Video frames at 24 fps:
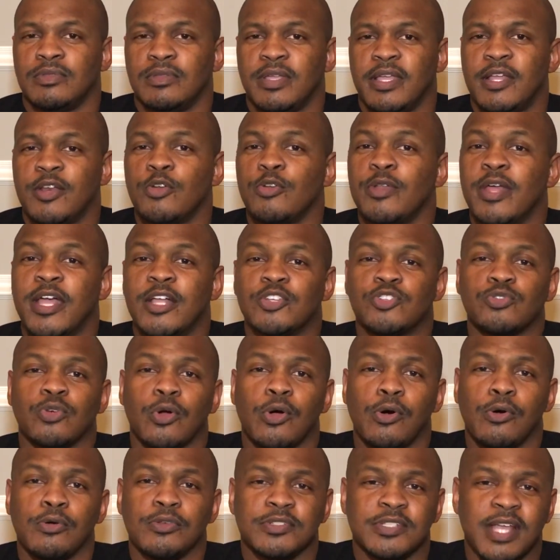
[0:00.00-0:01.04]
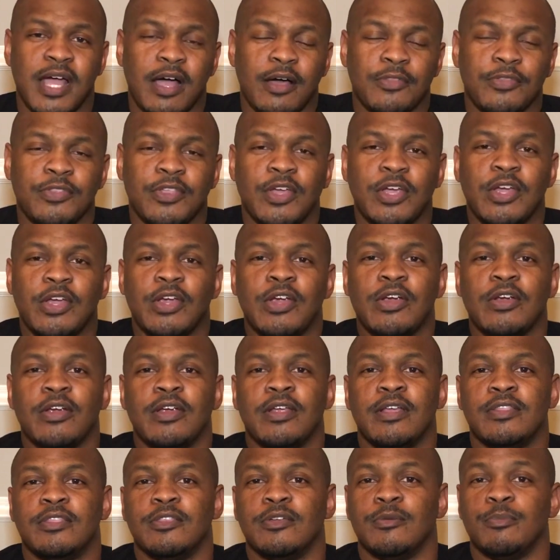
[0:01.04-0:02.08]
internet trolls out there
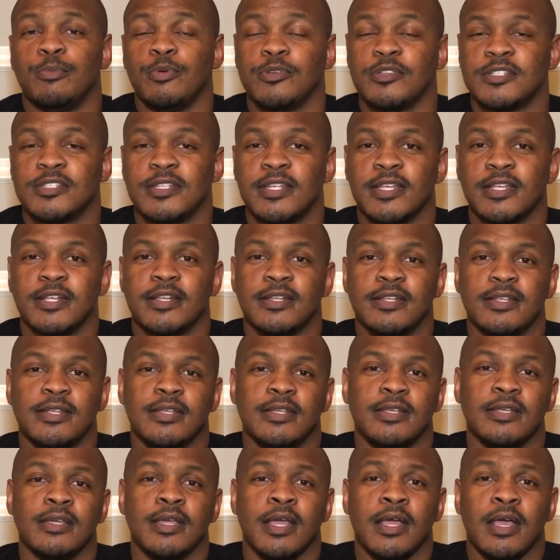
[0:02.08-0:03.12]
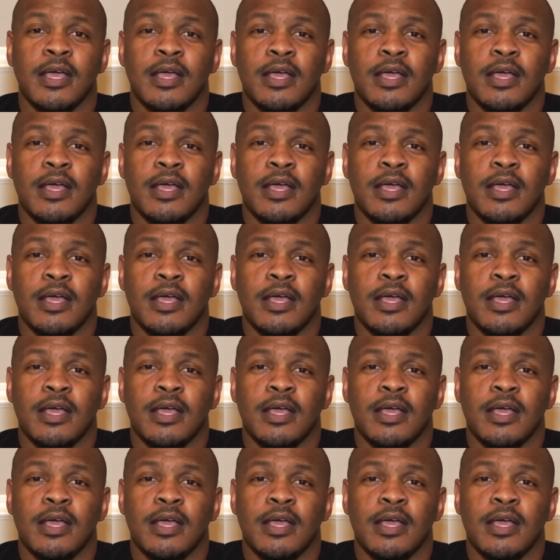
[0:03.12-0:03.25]
and the persnickety